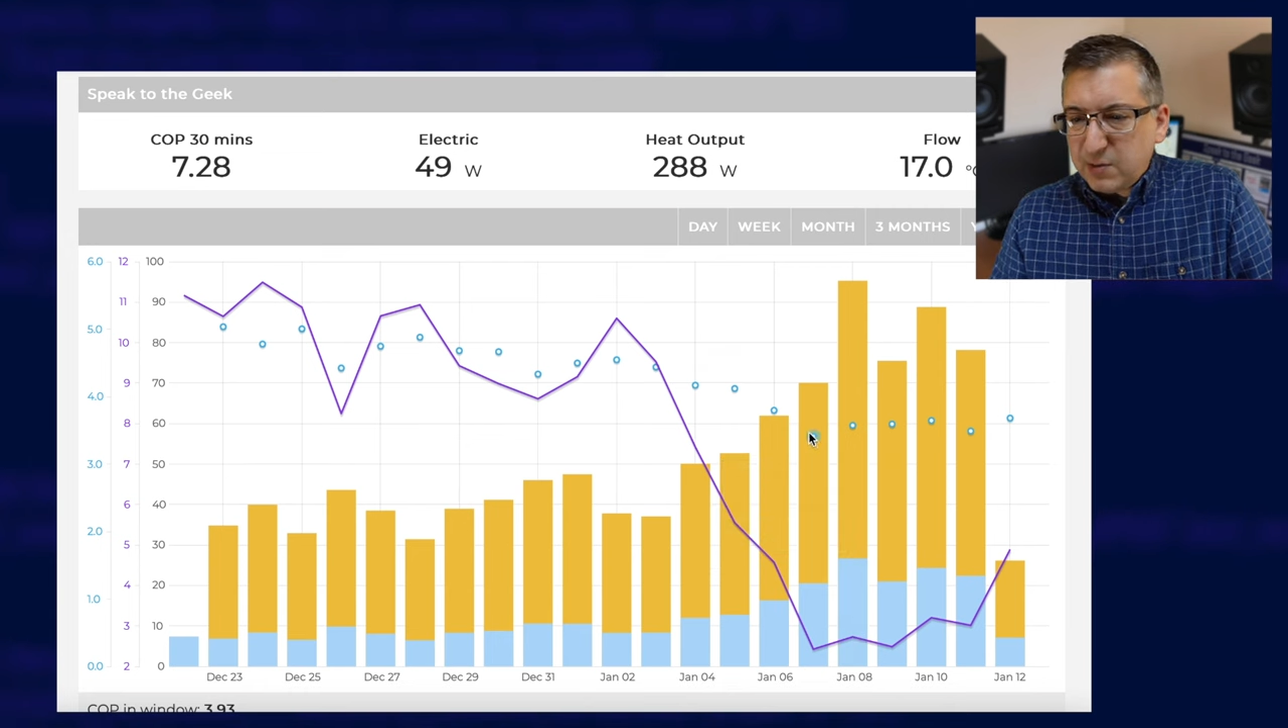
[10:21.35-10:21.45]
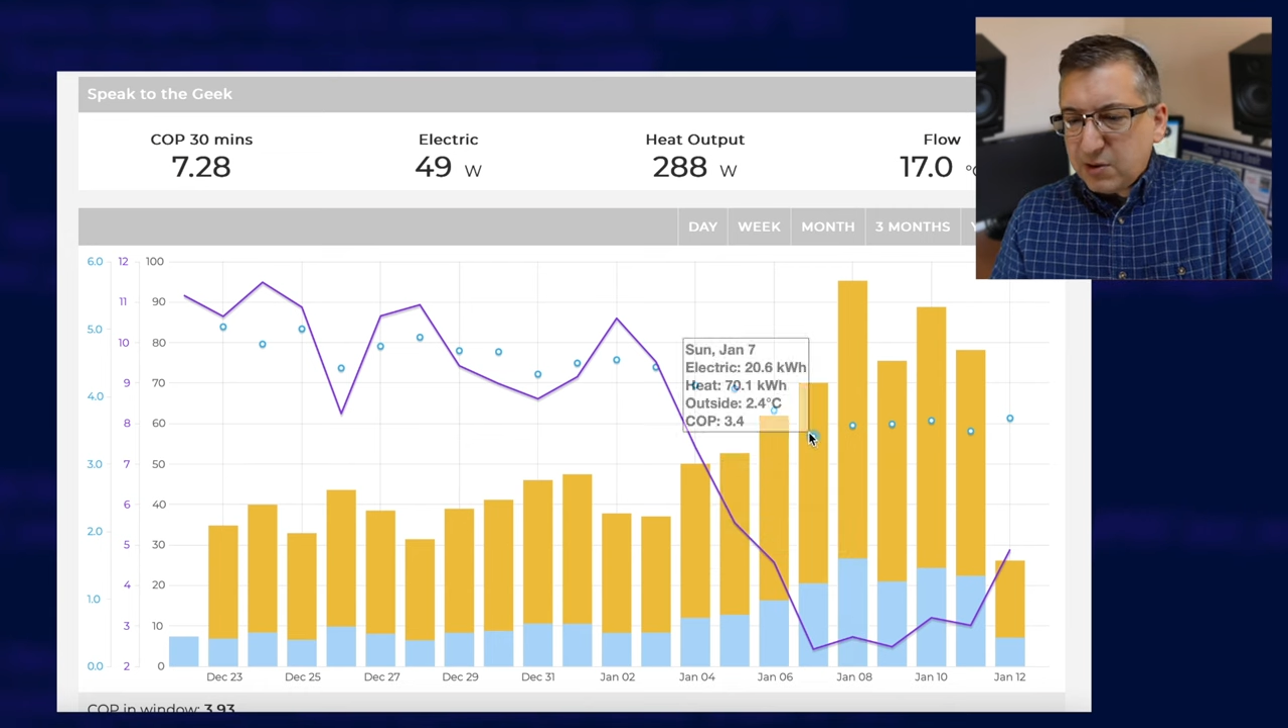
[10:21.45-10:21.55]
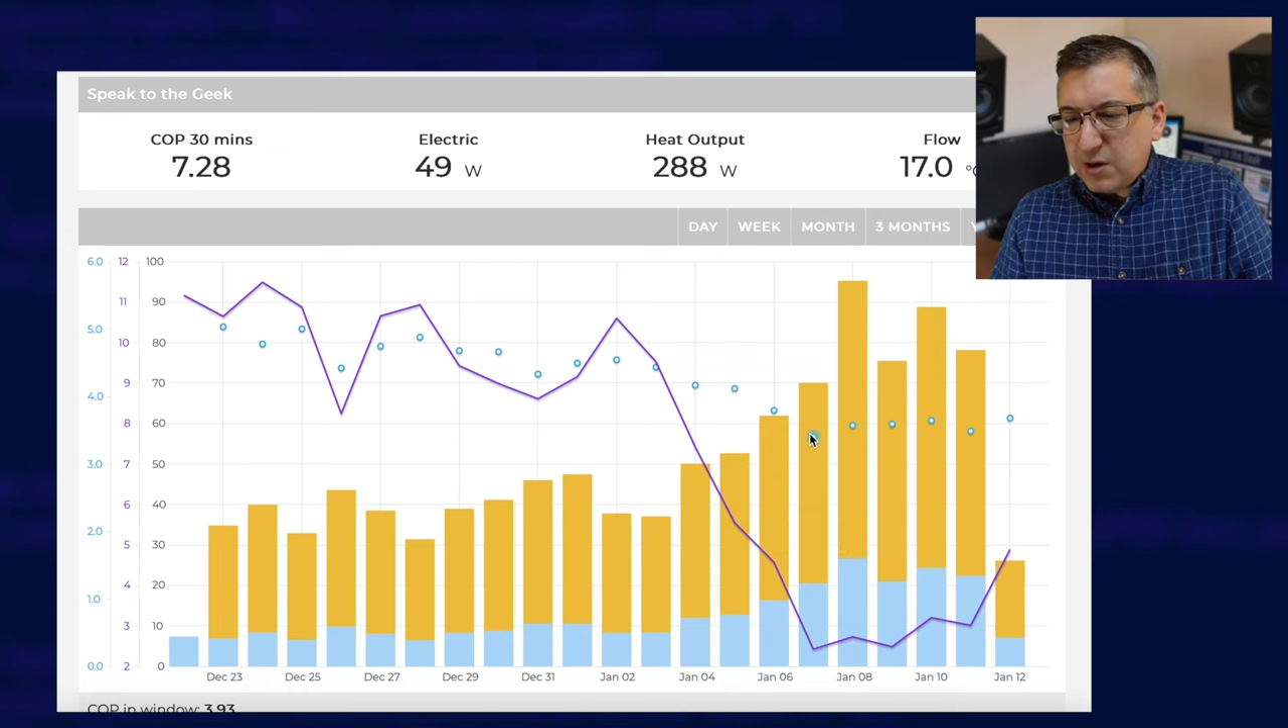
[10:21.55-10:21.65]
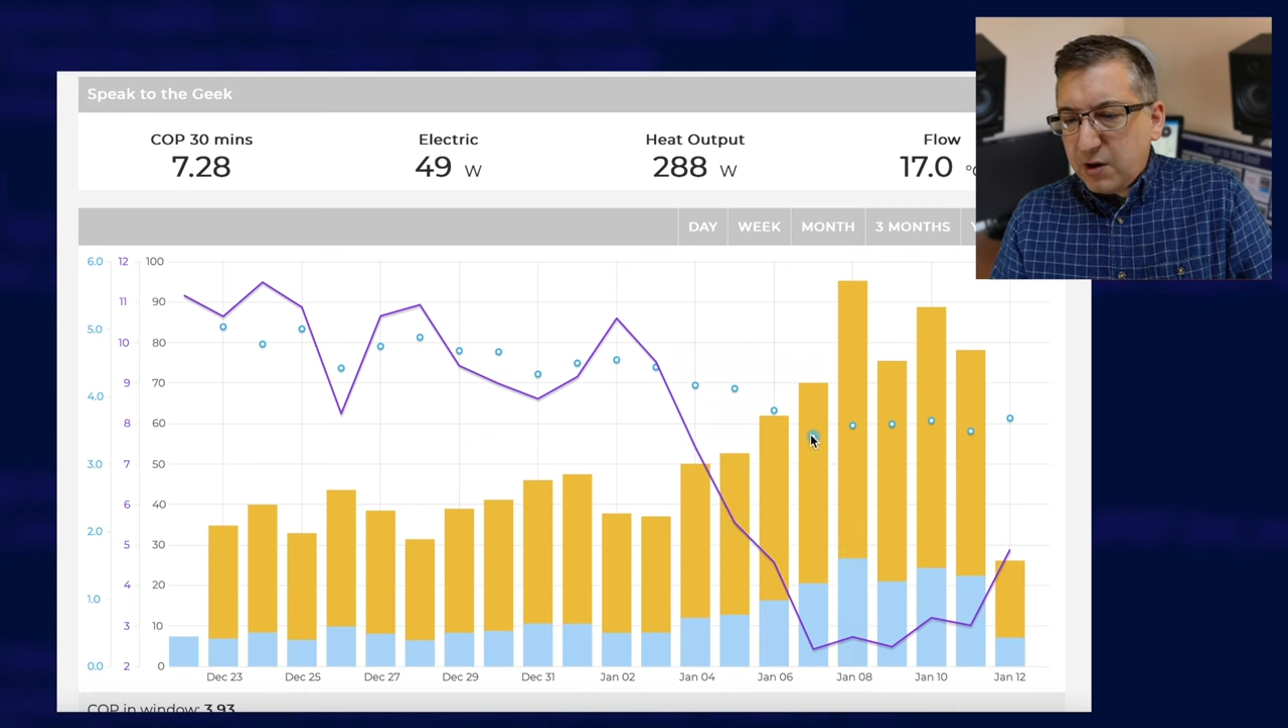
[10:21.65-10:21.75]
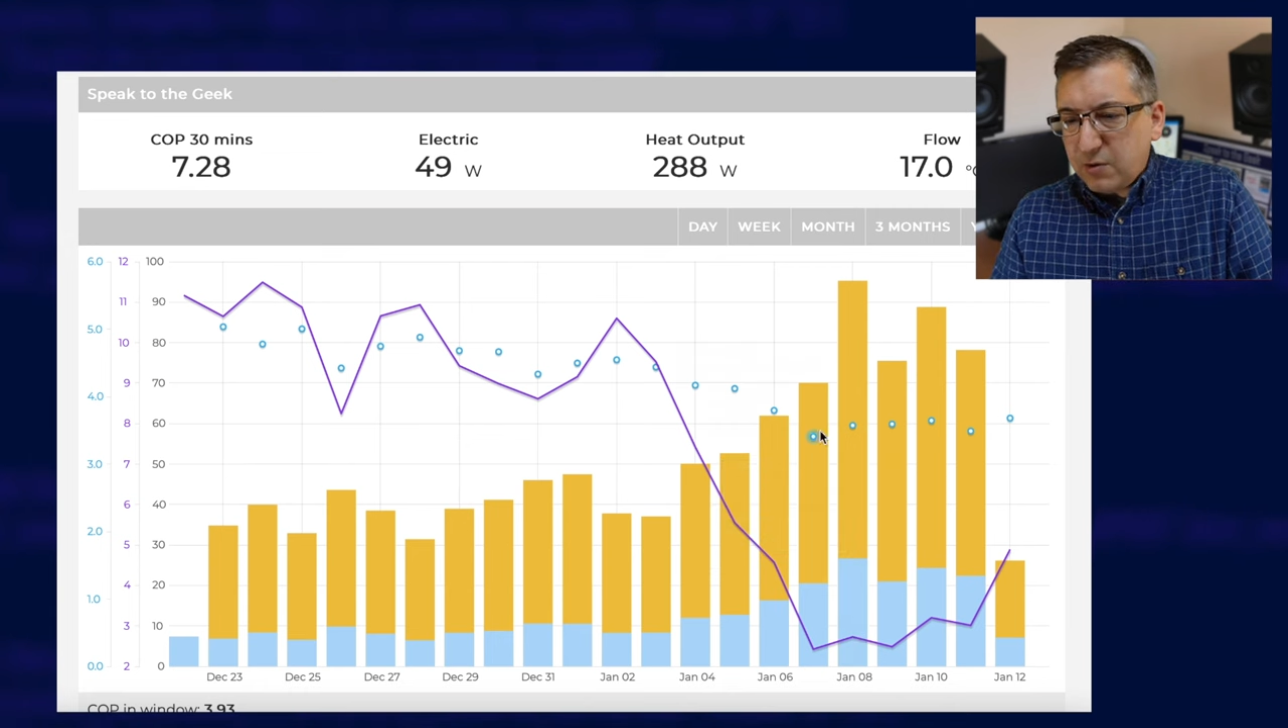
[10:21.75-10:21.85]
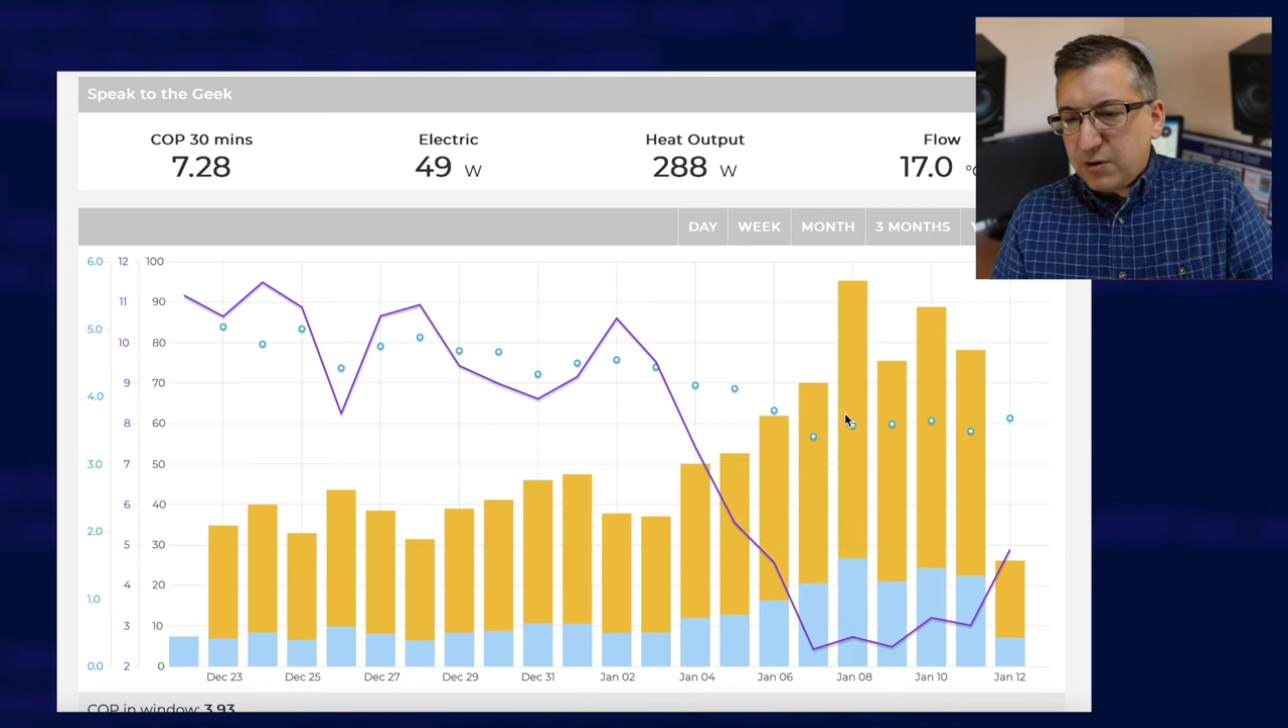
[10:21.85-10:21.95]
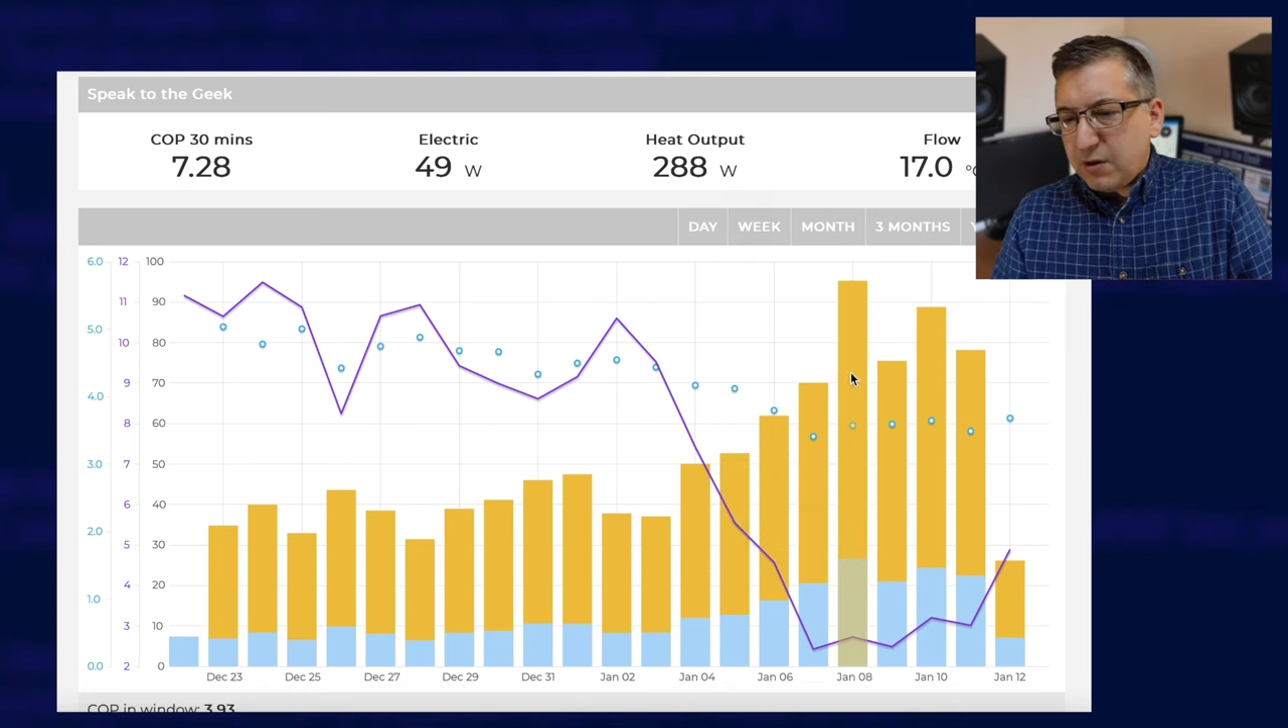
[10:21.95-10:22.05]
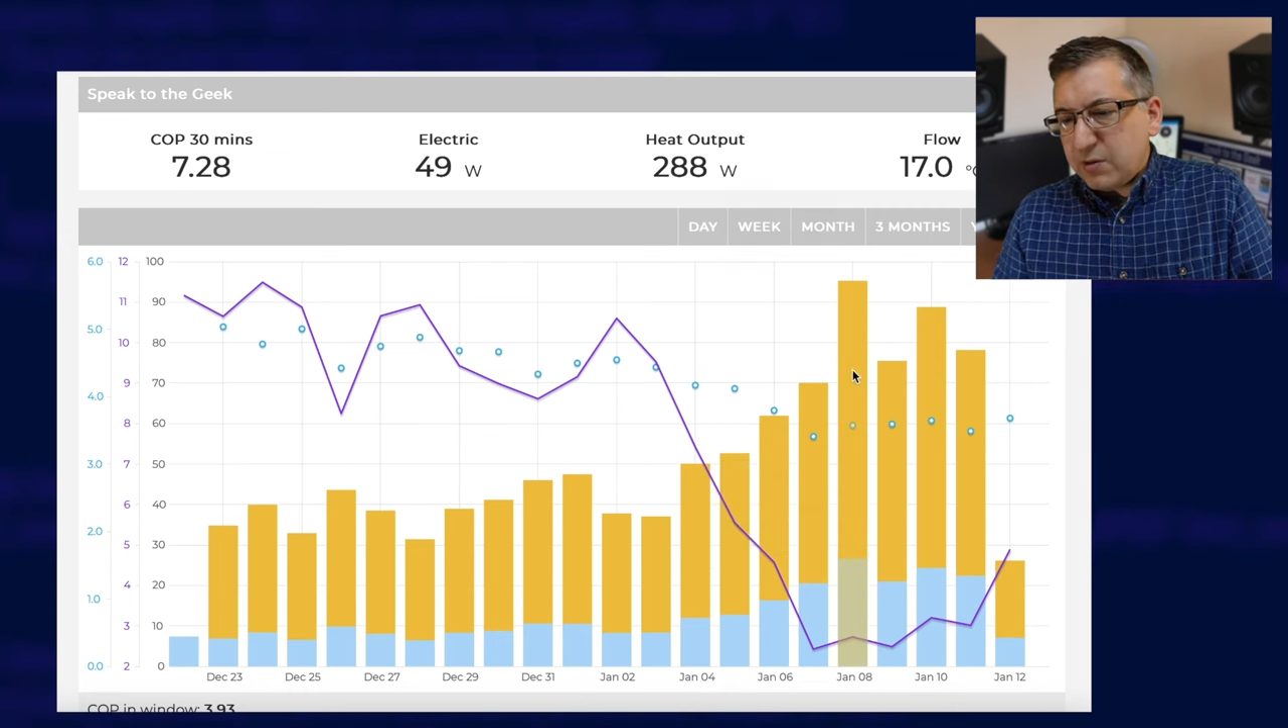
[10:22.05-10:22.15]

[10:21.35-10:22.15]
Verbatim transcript: it was colder,